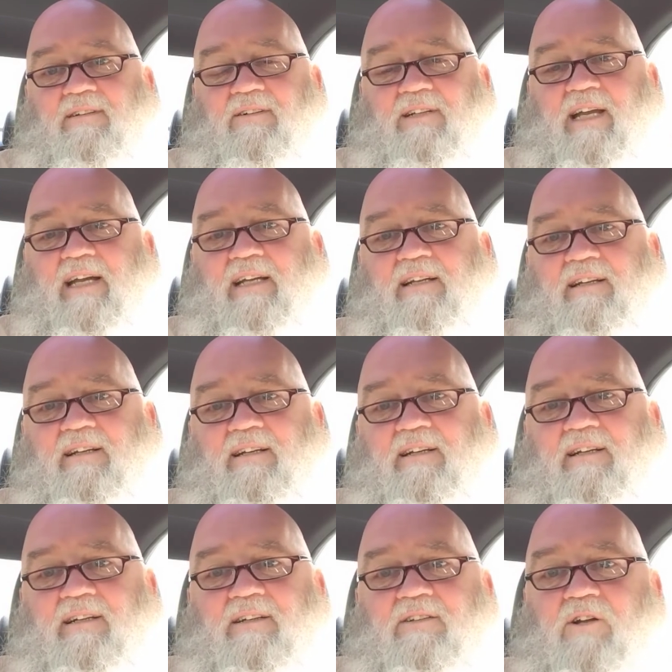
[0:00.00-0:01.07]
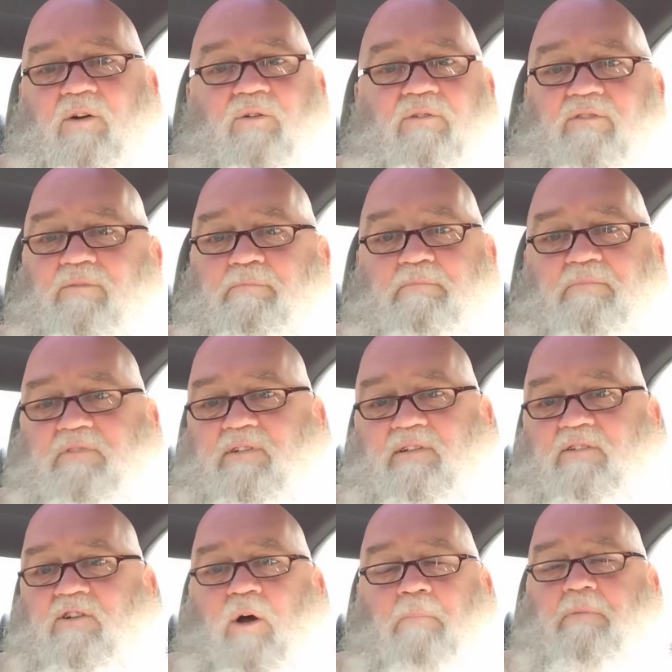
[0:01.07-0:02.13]
Okay? Don't
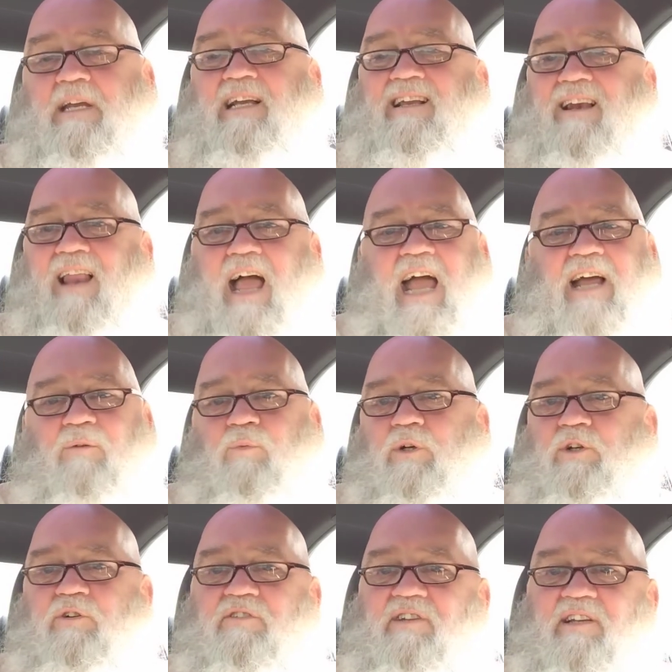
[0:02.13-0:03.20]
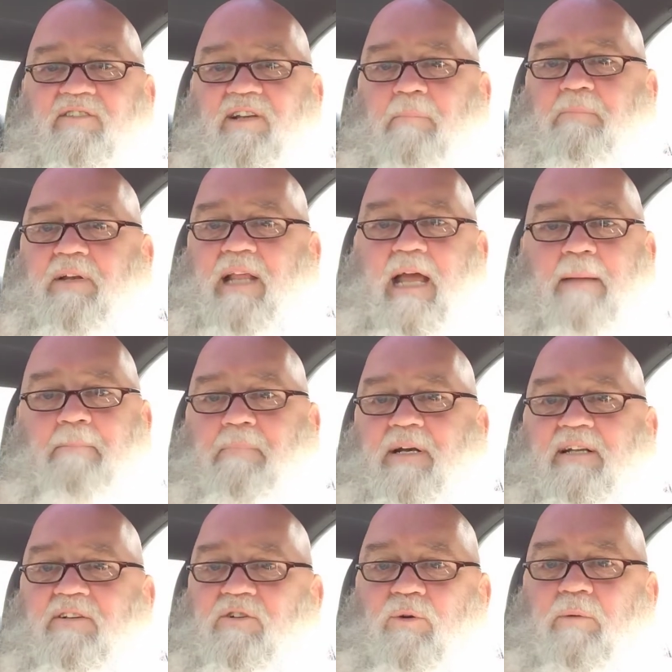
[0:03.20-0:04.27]
be glad when you see something
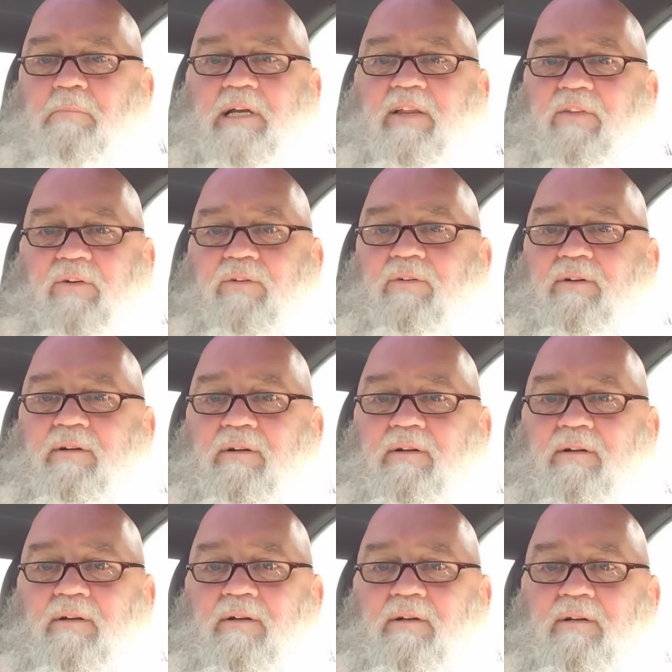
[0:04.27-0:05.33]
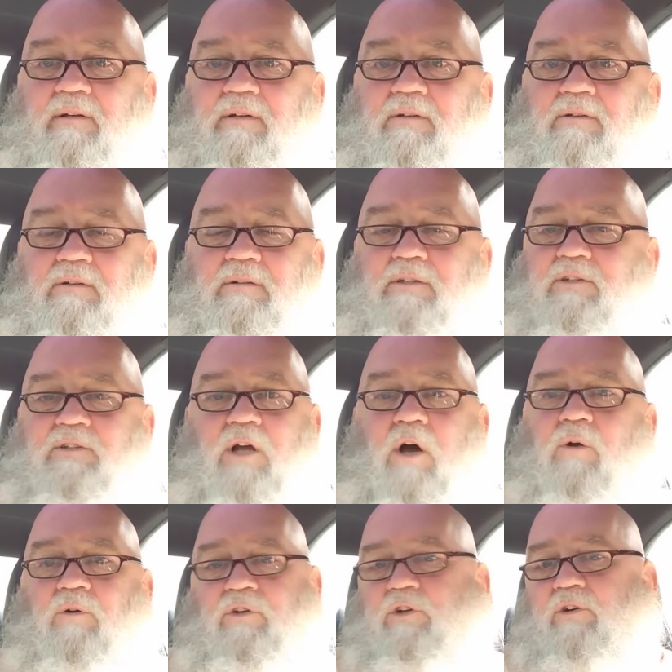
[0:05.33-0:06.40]
happening to them either.
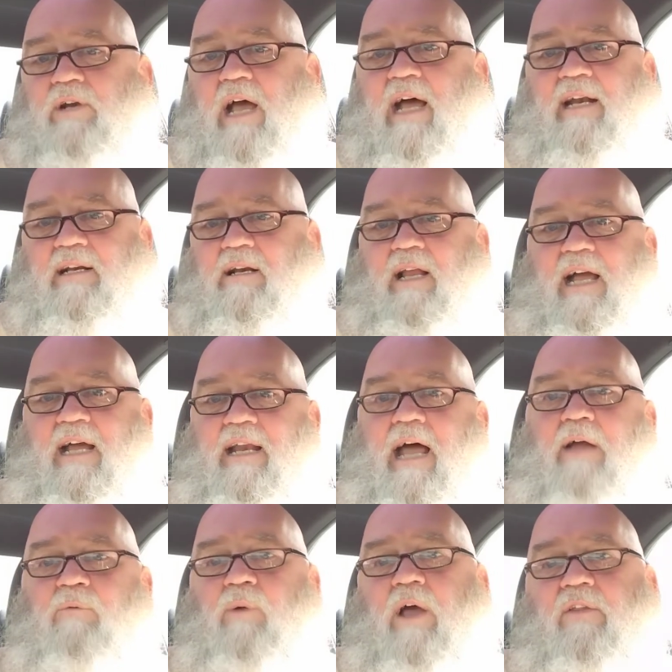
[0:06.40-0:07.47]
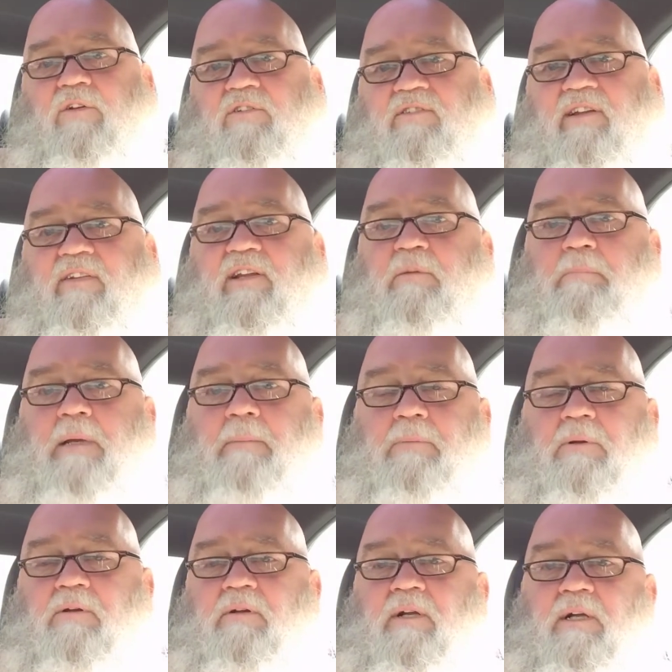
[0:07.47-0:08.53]
You're not glad. I'd rather see these
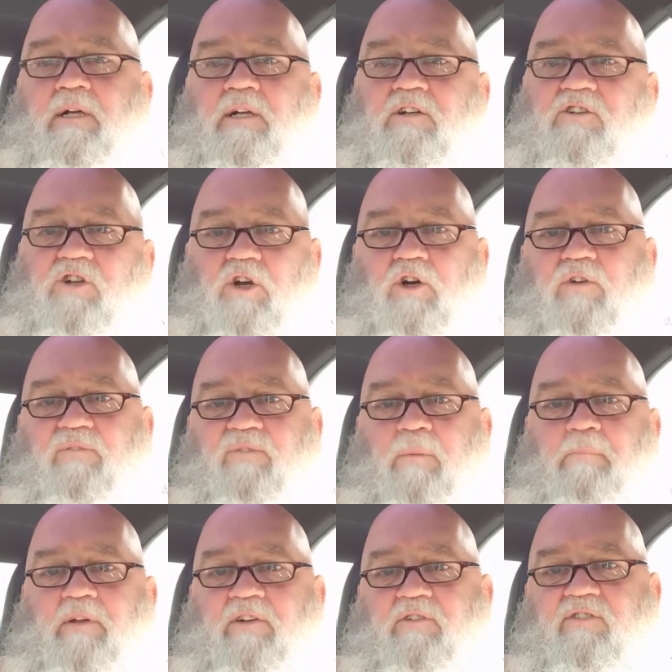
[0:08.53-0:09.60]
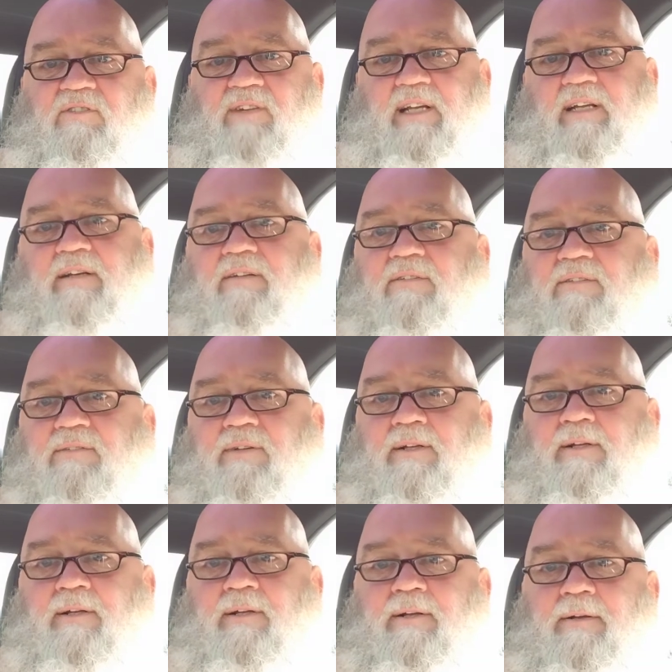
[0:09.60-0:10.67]
people turn from their sins.
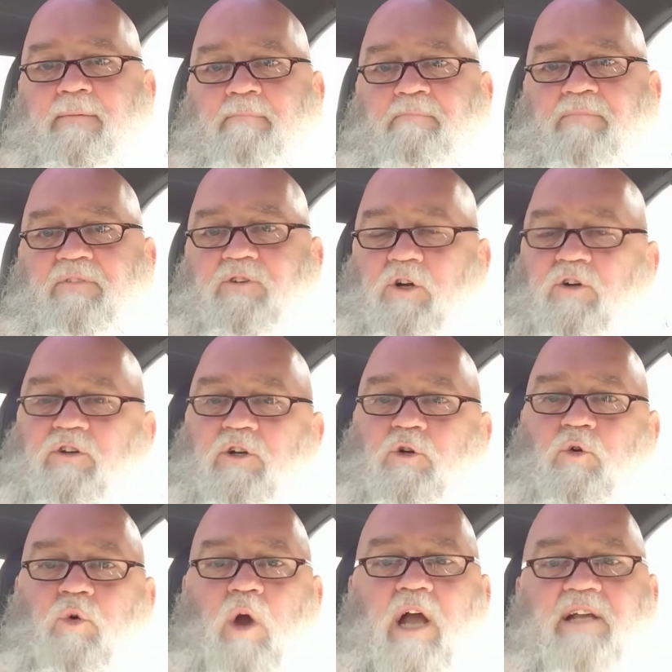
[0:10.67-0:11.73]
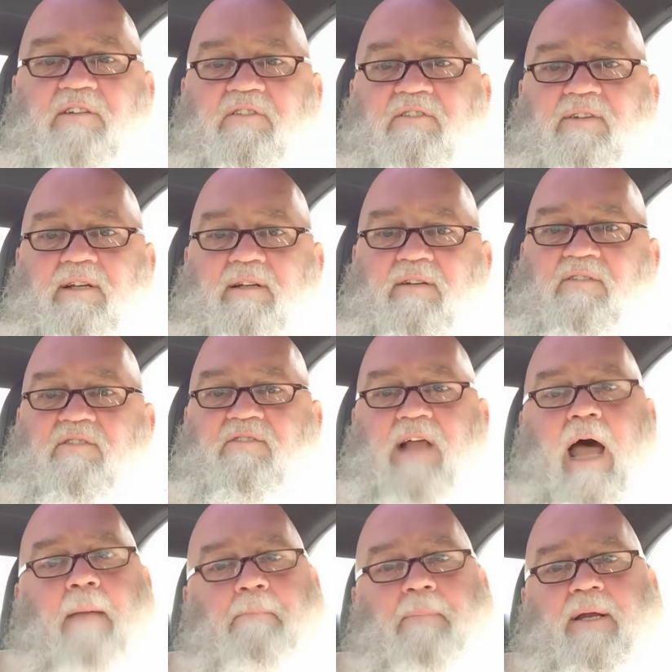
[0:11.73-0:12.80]
Turn to Christ and
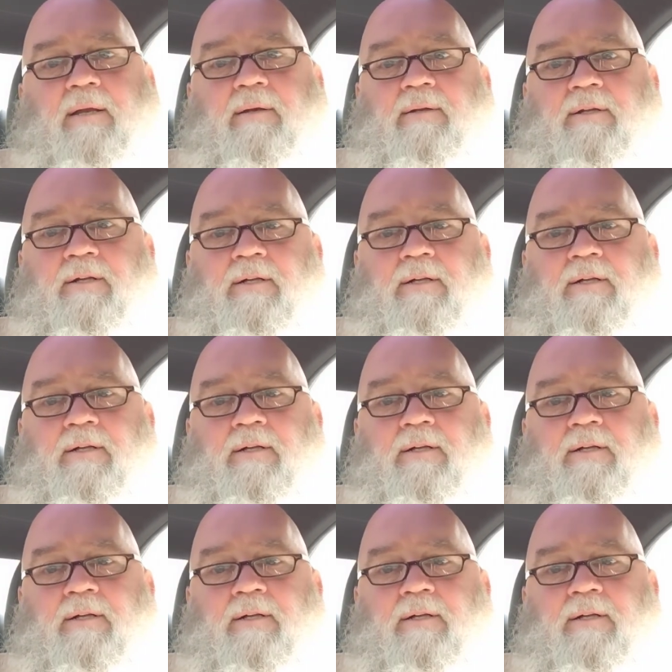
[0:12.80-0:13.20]
stop it.